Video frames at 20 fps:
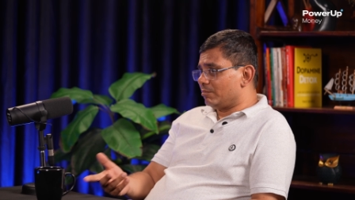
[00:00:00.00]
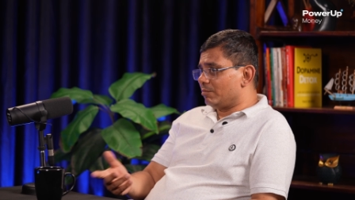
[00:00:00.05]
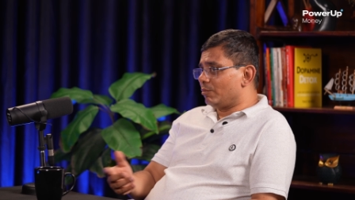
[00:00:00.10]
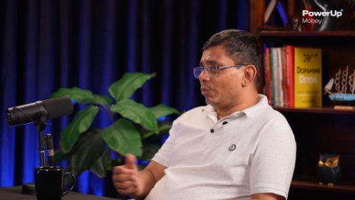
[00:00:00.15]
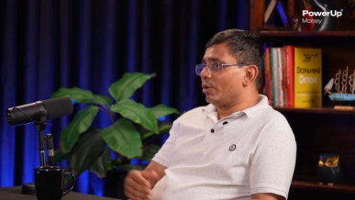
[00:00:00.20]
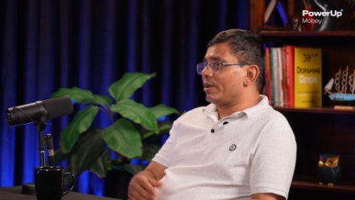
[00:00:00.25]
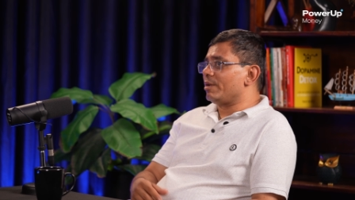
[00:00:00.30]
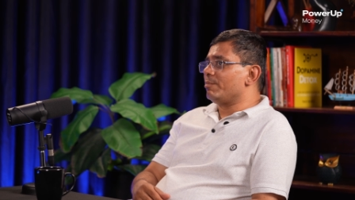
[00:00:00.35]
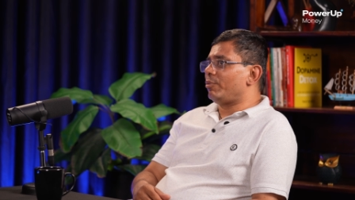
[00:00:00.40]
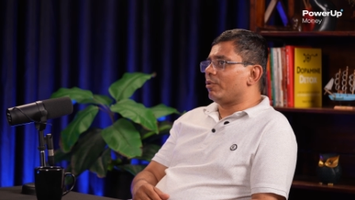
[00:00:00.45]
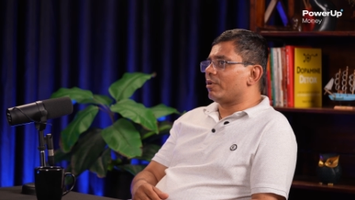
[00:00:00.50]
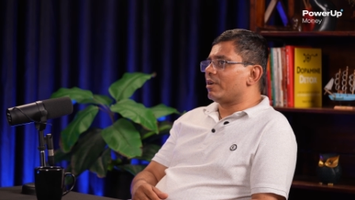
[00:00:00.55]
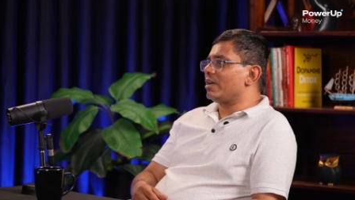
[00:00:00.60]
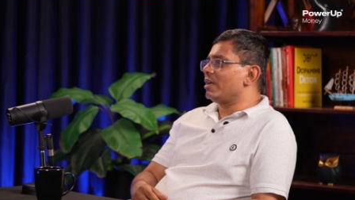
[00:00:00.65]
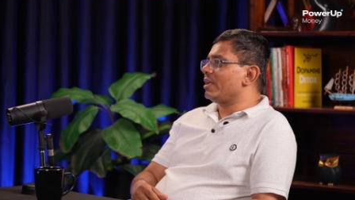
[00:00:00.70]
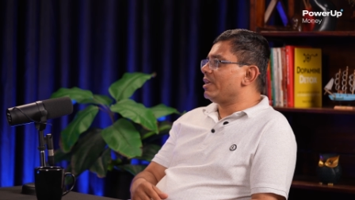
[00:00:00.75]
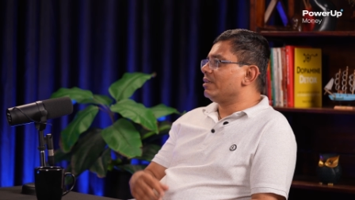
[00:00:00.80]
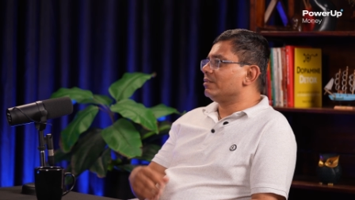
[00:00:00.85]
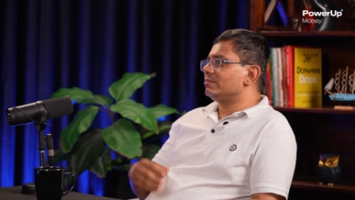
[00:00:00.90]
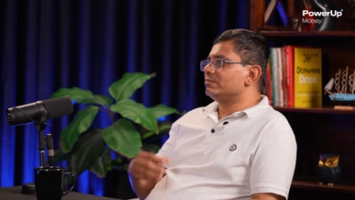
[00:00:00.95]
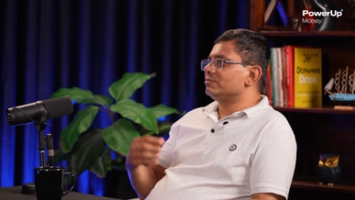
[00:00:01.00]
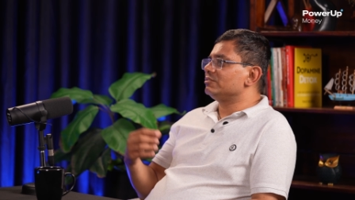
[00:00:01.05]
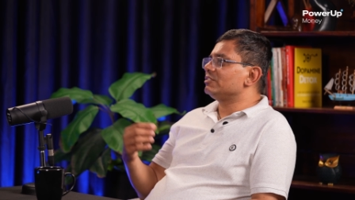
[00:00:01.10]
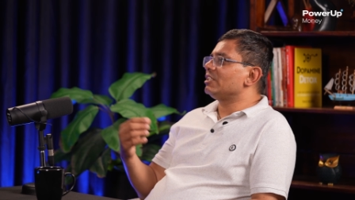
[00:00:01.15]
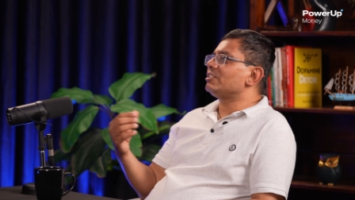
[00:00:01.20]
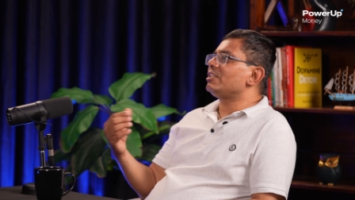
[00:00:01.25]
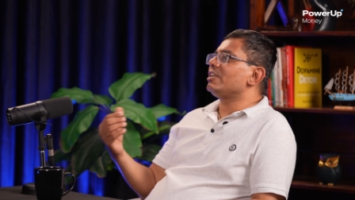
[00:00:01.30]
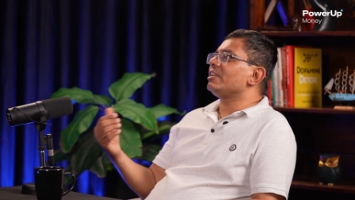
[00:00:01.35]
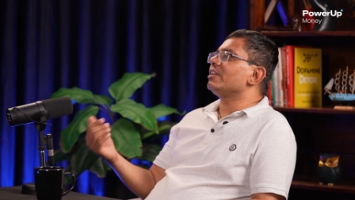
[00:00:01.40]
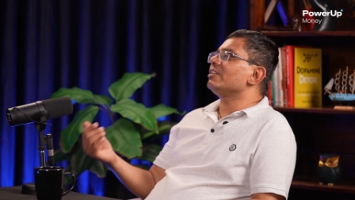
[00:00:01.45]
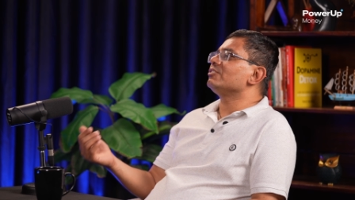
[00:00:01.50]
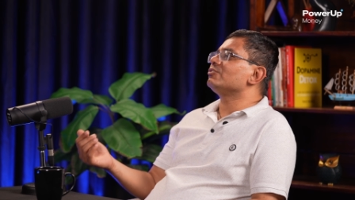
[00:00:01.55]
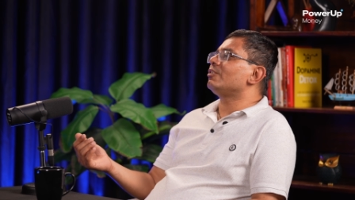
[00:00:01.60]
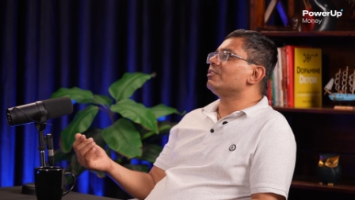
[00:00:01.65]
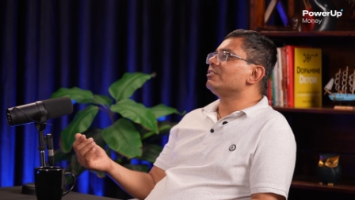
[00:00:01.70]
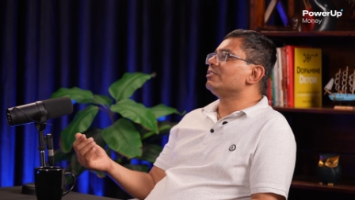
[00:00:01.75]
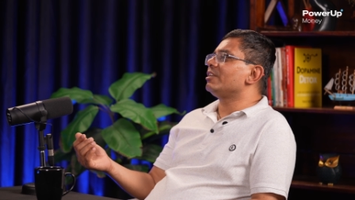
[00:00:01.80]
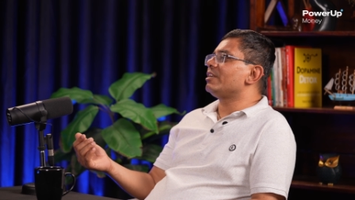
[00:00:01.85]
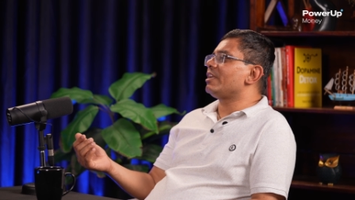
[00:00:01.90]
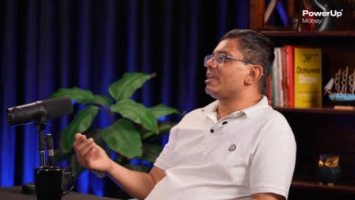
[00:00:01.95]
More importantly, nothing is
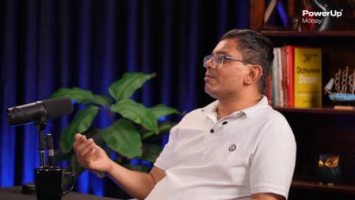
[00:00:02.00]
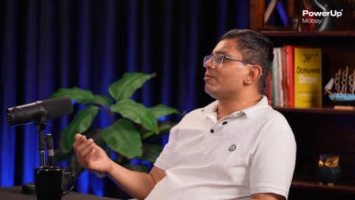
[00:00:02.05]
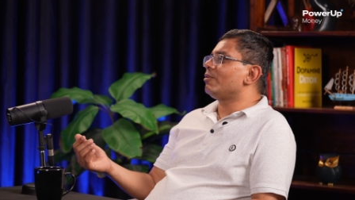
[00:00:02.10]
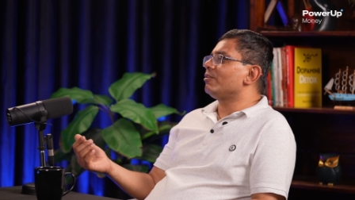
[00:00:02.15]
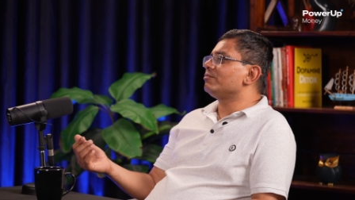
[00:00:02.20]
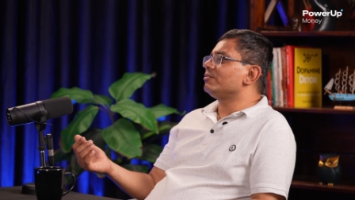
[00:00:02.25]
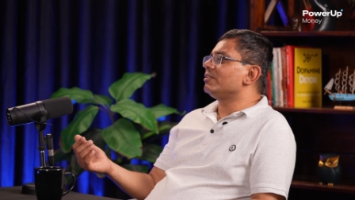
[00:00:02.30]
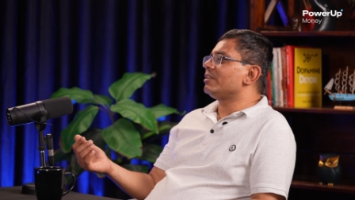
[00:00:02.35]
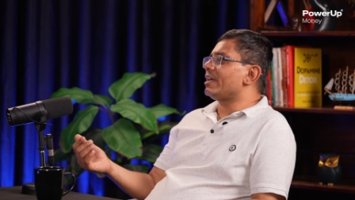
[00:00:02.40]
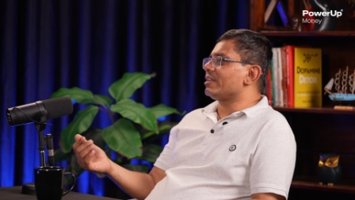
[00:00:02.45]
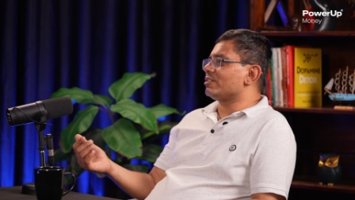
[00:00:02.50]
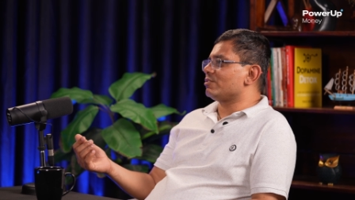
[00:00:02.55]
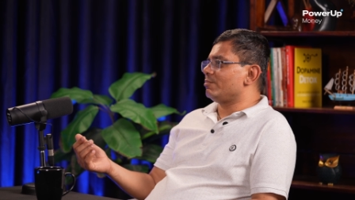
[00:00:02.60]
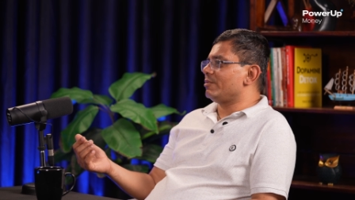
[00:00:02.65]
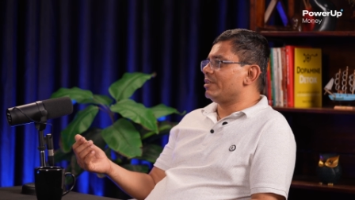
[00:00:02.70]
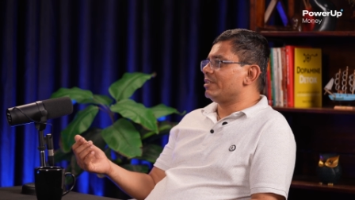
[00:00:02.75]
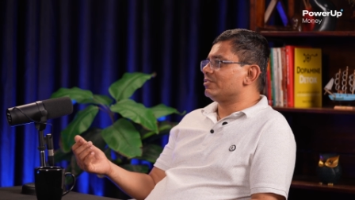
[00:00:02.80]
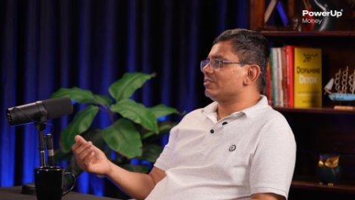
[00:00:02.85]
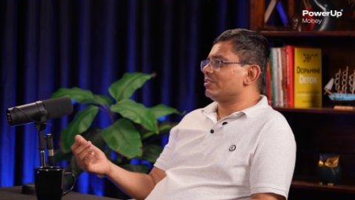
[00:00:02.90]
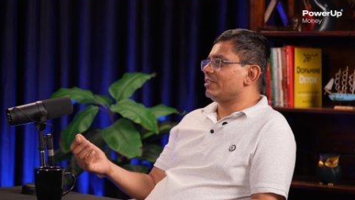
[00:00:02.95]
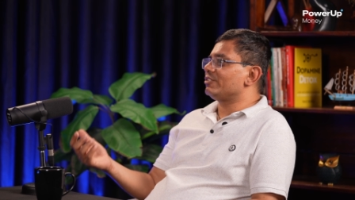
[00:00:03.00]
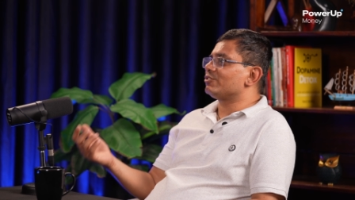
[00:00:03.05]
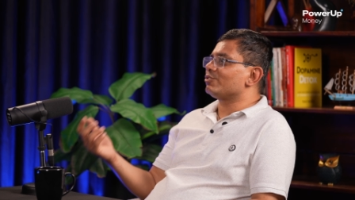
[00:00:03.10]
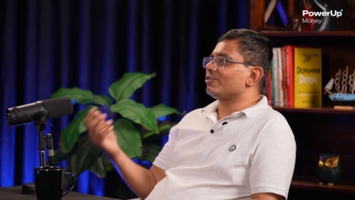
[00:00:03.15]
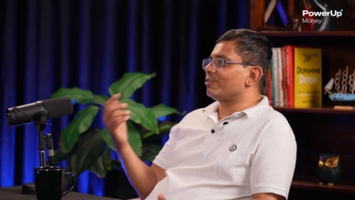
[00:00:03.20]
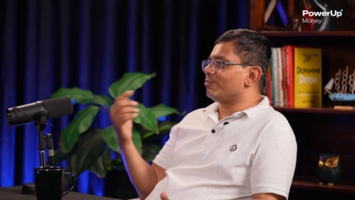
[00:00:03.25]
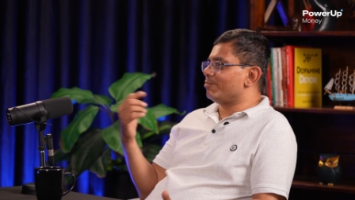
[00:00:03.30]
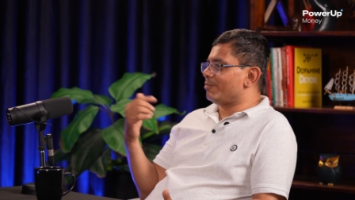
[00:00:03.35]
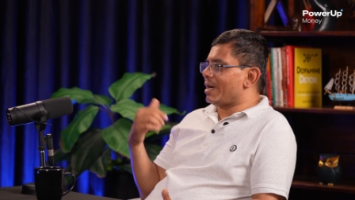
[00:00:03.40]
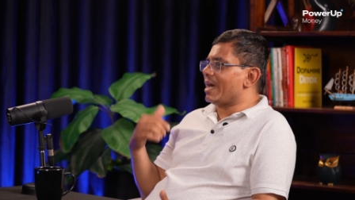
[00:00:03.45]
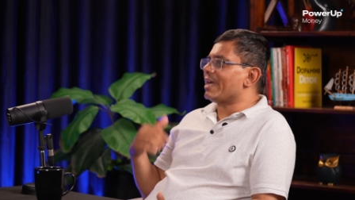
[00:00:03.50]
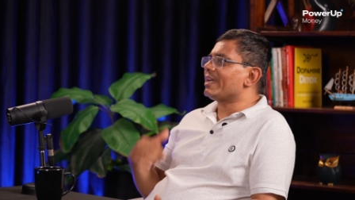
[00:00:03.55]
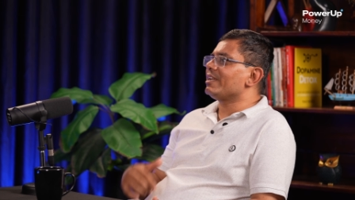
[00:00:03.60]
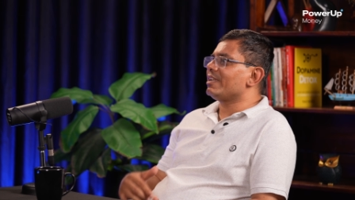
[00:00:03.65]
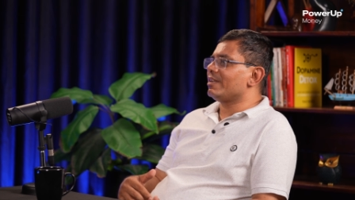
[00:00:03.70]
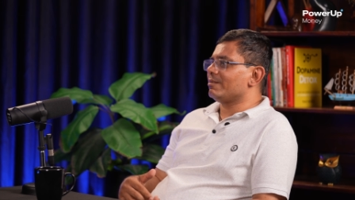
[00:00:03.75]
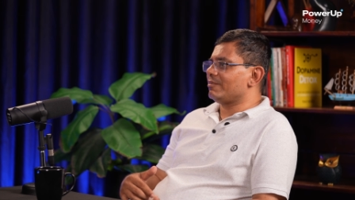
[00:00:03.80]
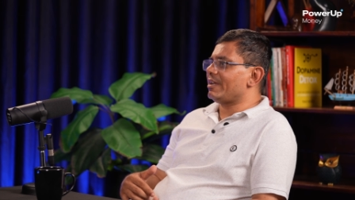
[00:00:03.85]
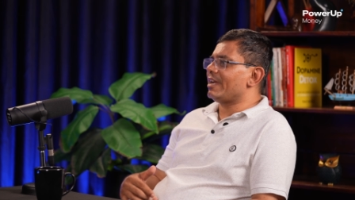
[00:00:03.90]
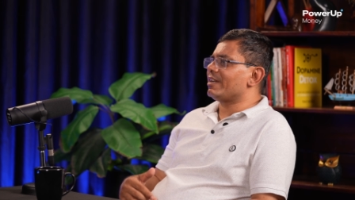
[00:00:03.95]
on the name of the HBits. It's on my
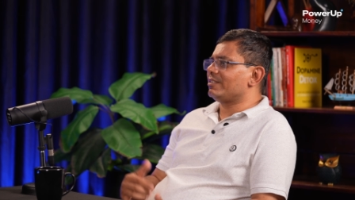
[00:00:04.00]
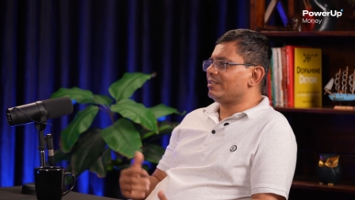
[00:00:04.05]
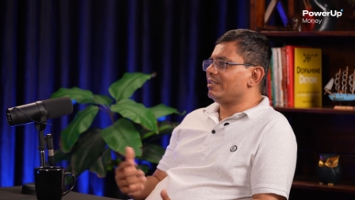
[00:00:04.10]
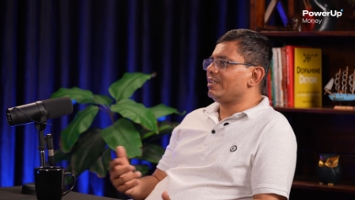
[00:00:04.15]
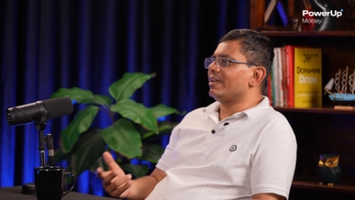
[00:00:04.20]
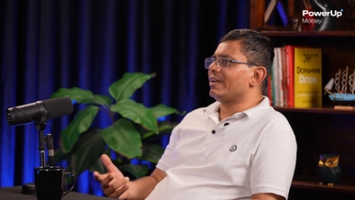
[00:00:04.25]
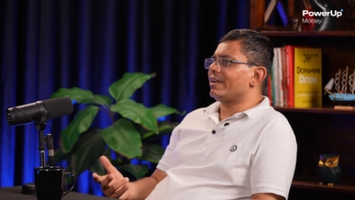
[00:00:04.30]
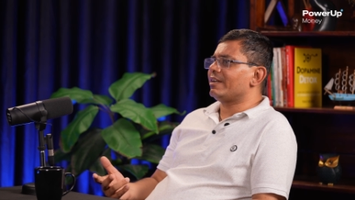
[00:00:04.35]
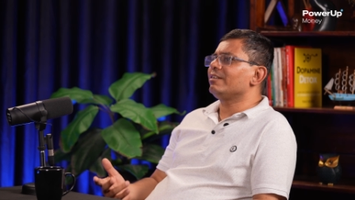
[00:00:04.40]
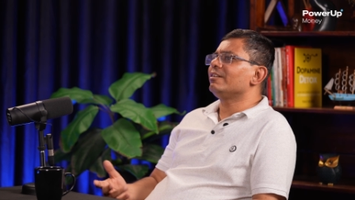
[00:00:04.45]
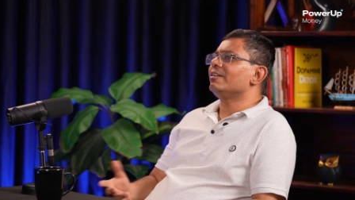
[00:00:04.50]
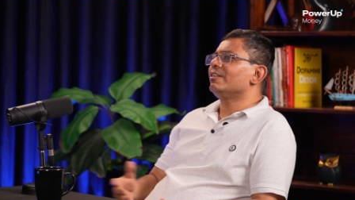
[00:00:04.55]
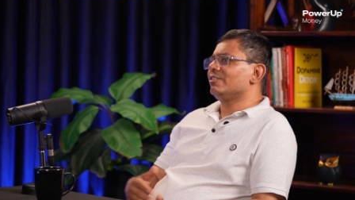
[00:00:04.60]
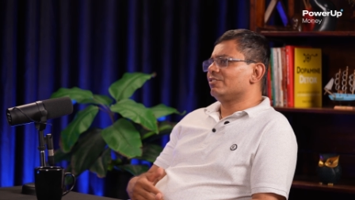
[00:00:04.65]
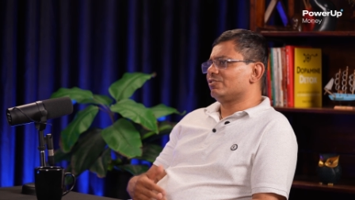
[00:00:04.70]
name at the end.